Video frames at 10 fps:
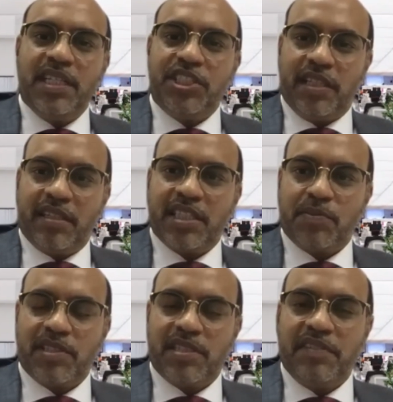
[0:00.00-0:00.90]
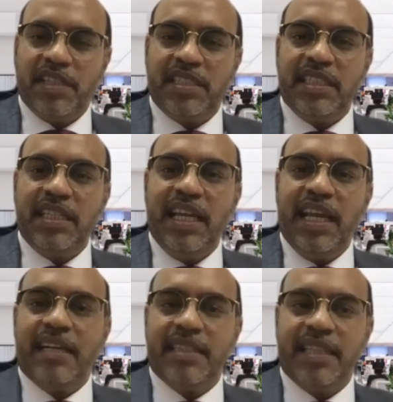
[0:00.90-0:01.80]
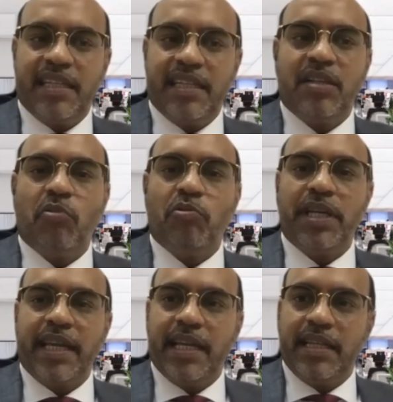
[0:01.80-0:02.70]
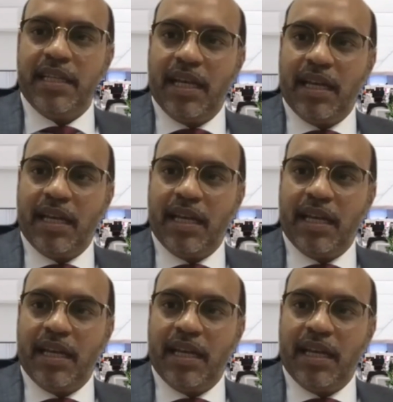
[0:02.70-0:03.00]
shared responsibility, and then we can